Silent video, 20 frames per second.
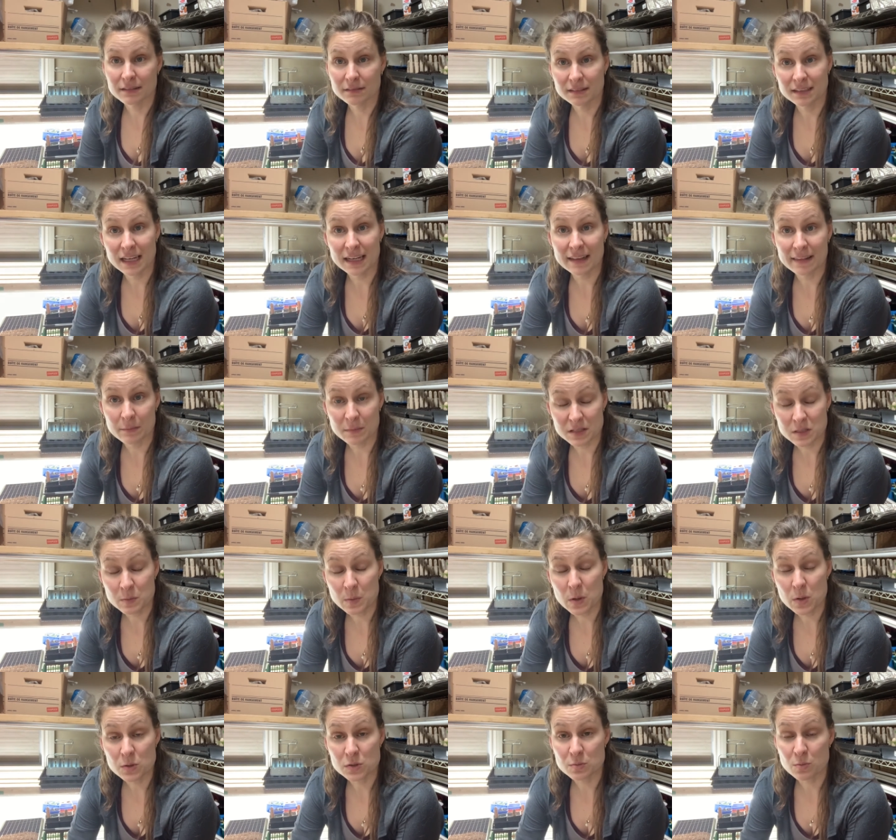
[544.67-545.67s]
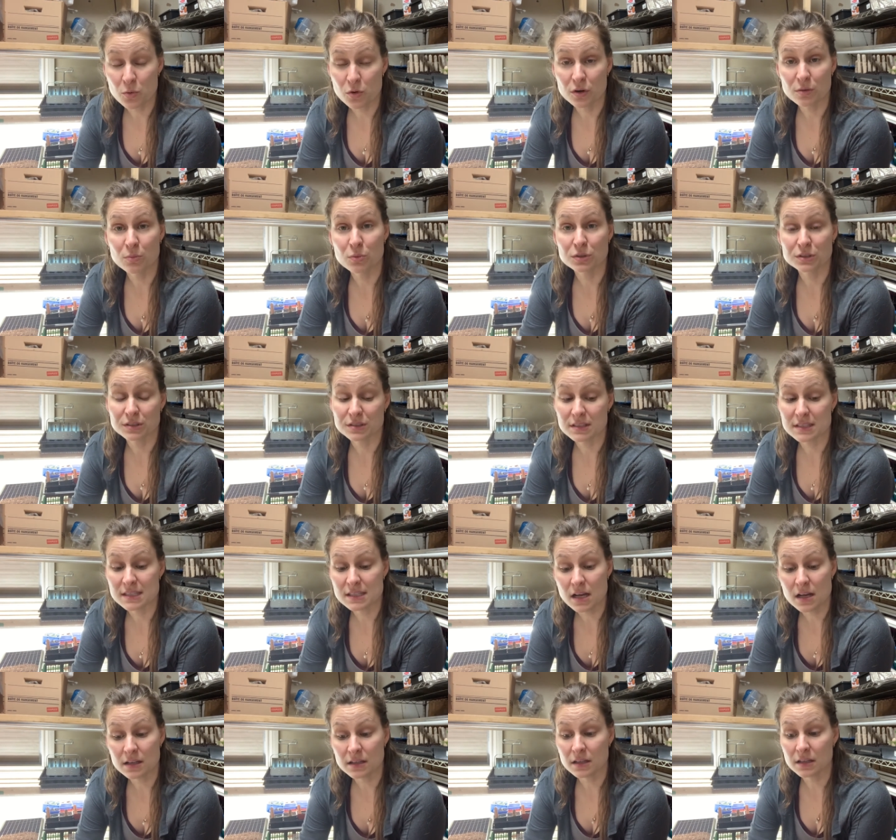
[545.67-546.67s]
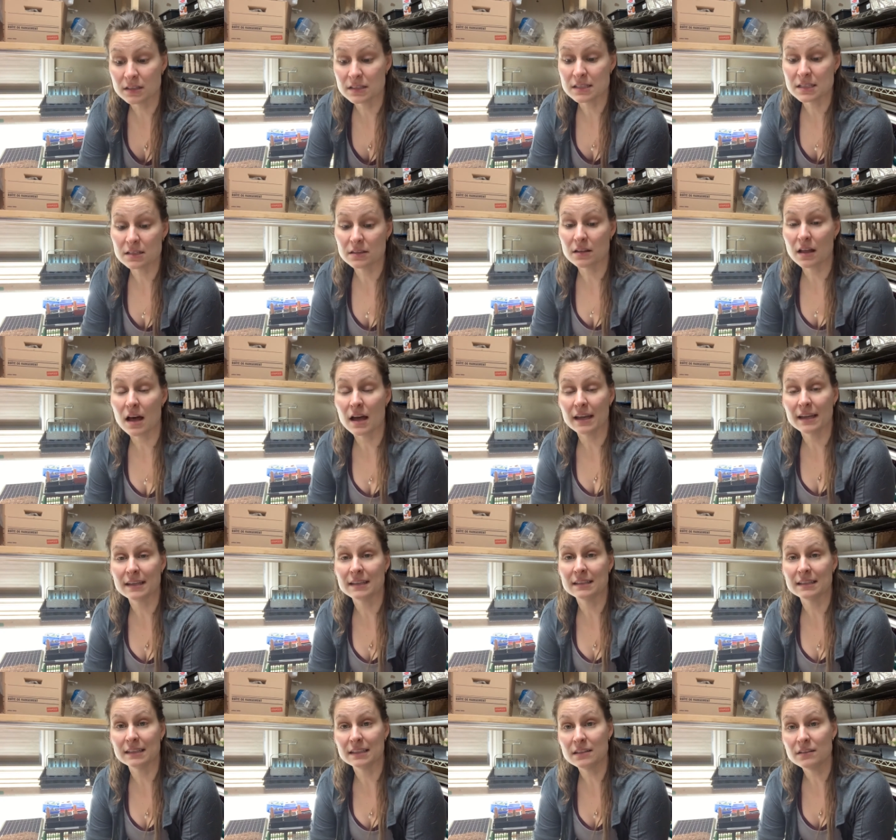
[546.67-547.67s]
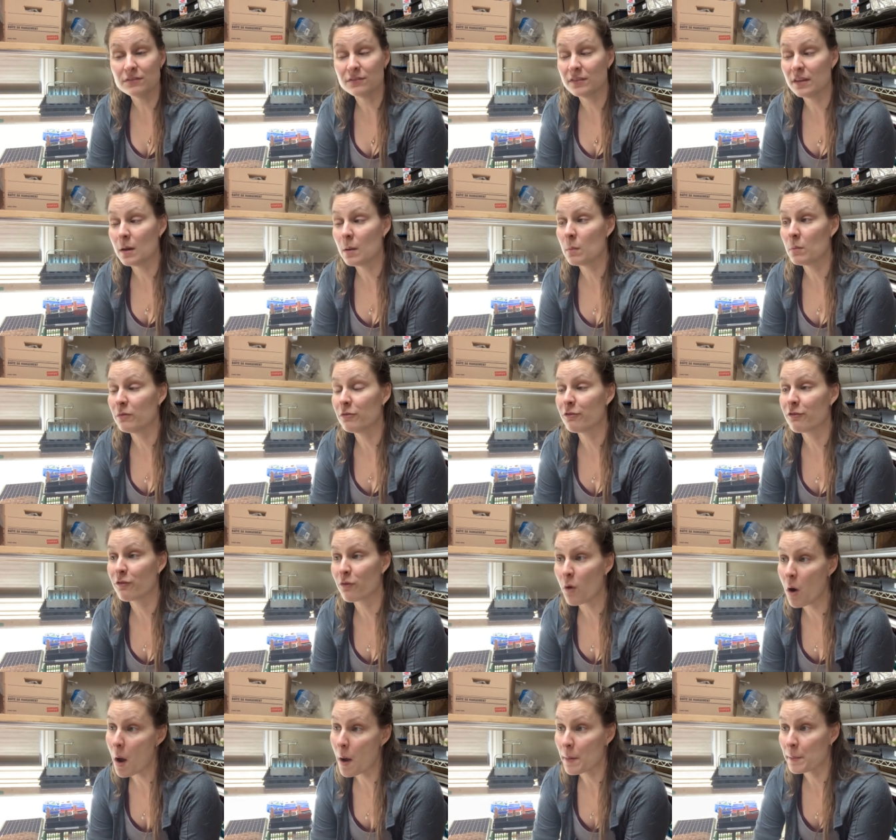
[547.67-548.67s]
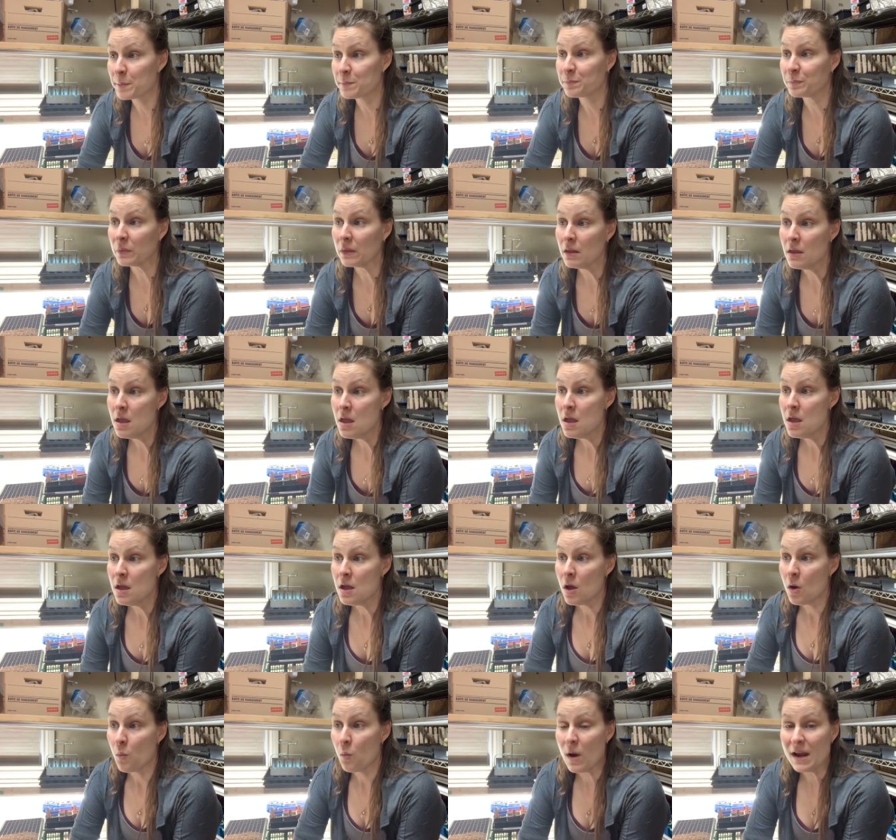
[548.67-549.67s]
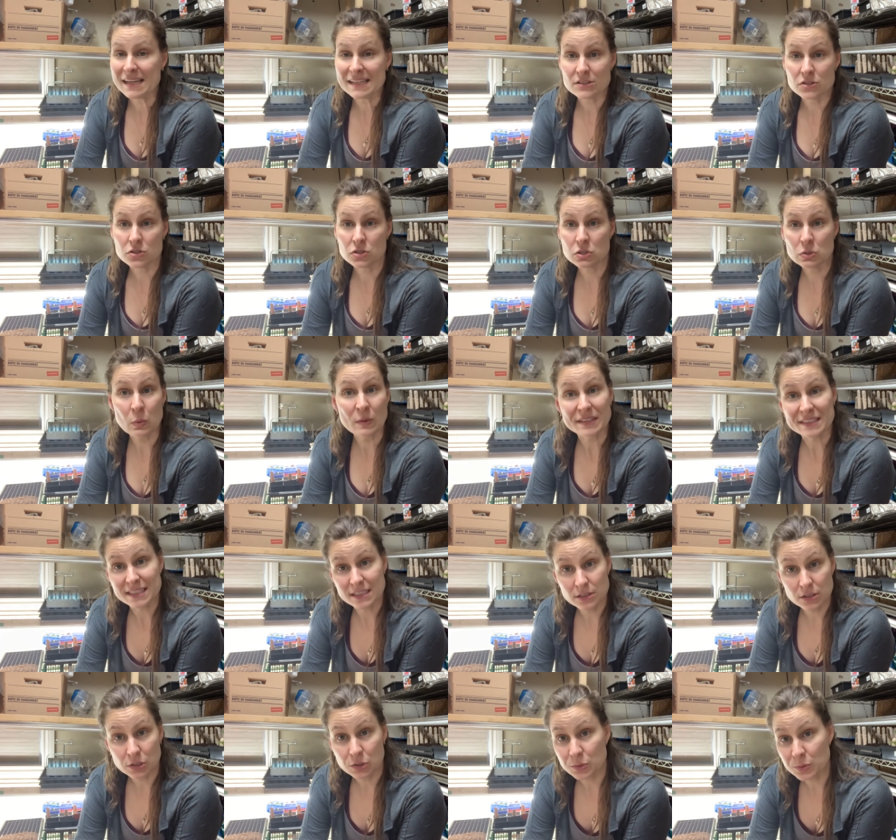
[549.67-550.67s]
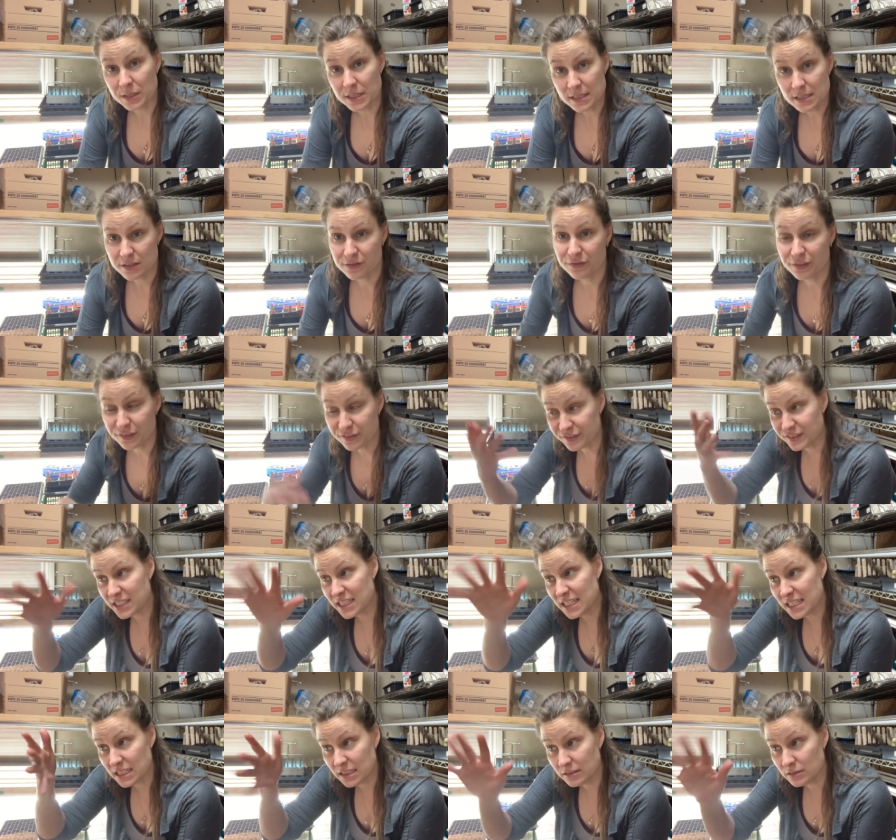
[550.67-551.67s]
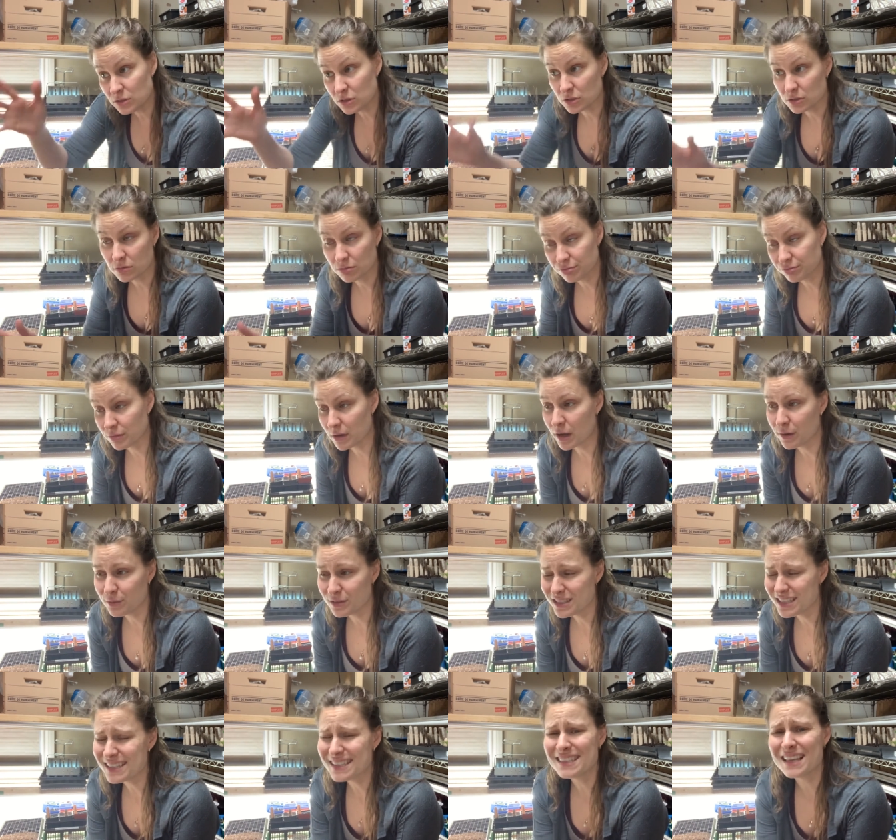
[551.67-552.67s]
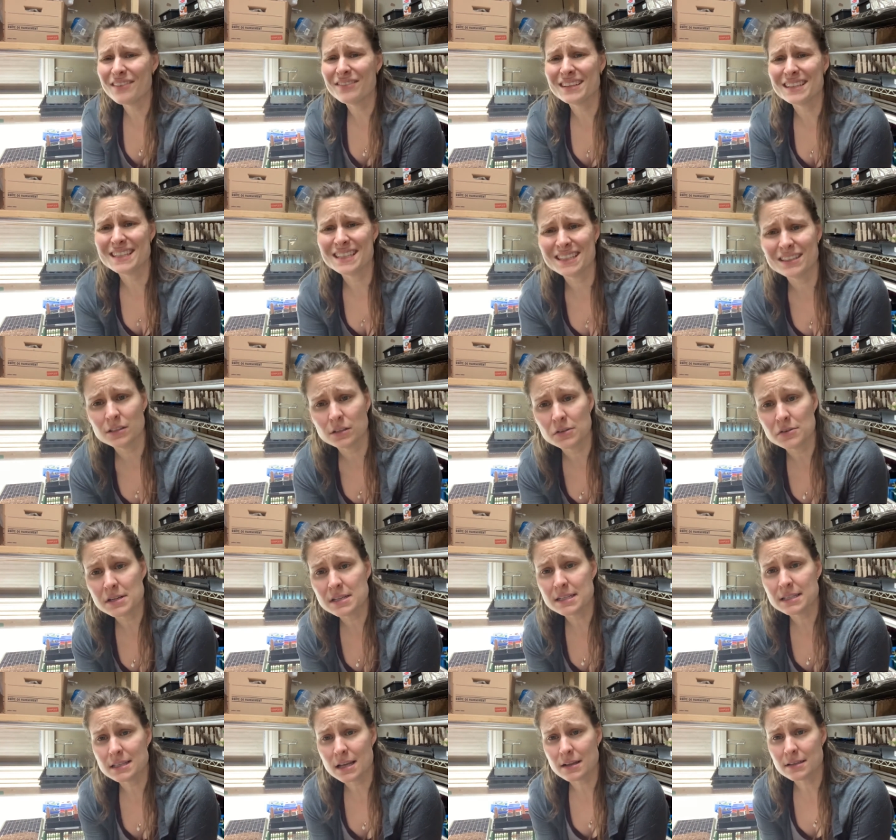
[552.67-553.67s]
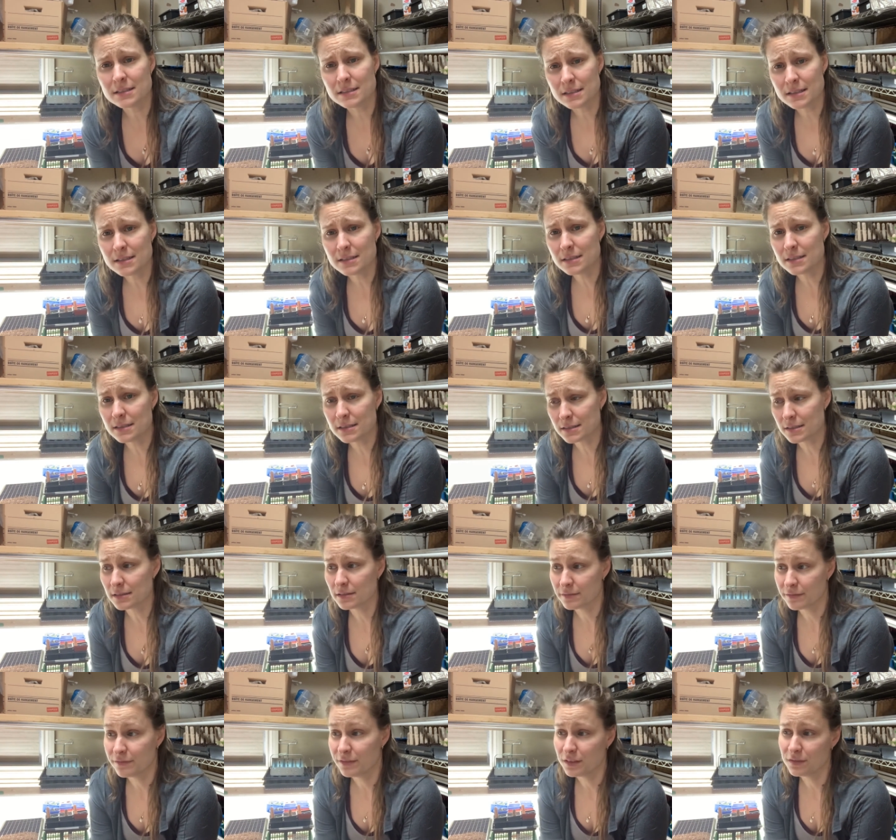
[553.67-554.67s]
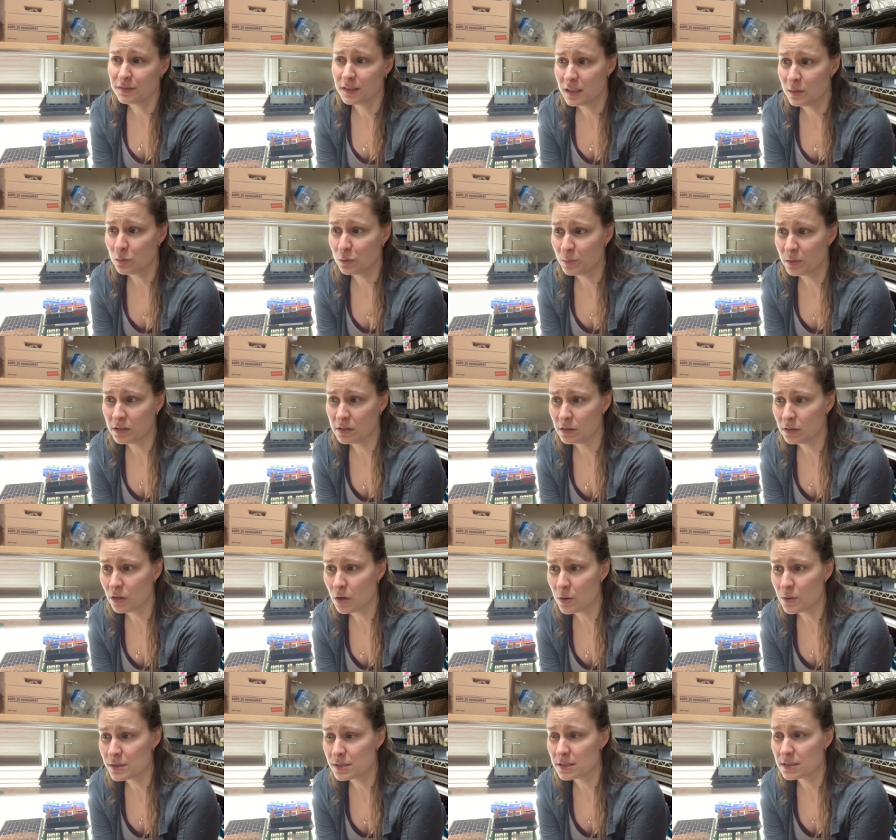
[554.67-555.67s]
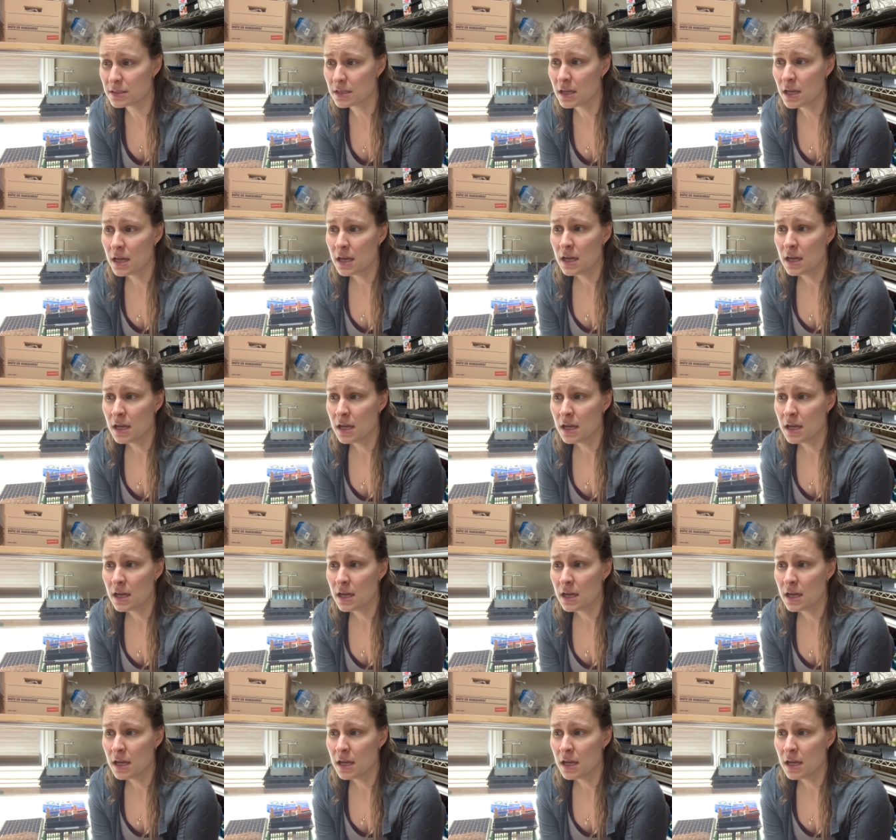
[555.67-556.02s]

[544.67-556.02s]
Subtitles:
getting them exposed more and more to the sun until I can leave them from when it's 20 degrees, 15, I would say 17 degrees Celsius, 15 would be the lowest